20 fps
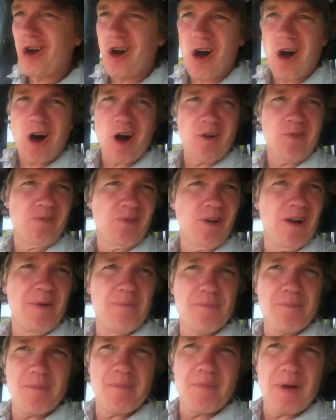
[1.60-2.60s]
a call
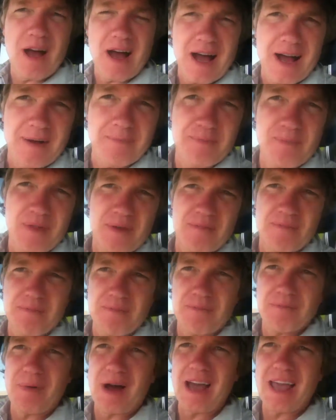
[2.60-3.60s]
from
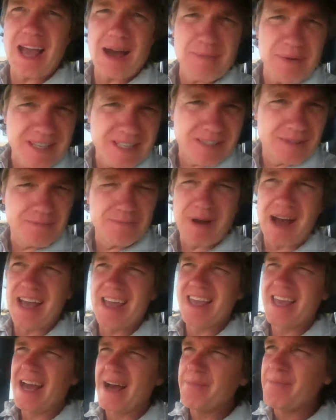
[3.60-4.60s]

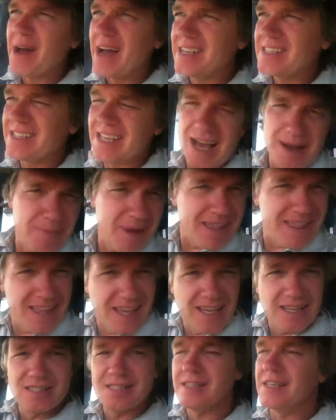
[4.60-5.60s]
Mayama-san, I
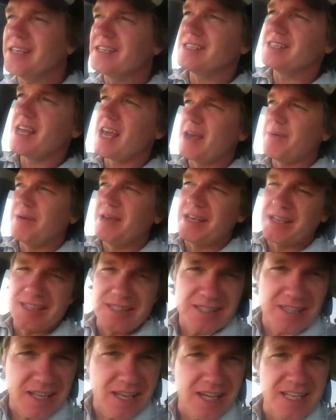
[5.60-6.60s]
think is his name. He
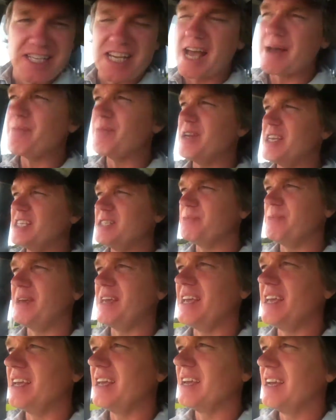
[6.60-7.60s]
is the Japanese
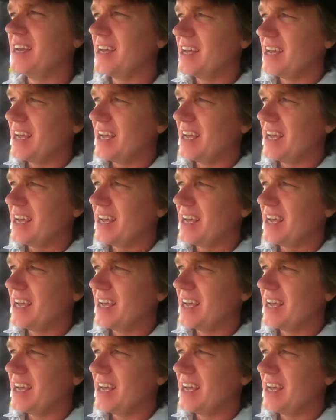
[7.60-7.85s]
bee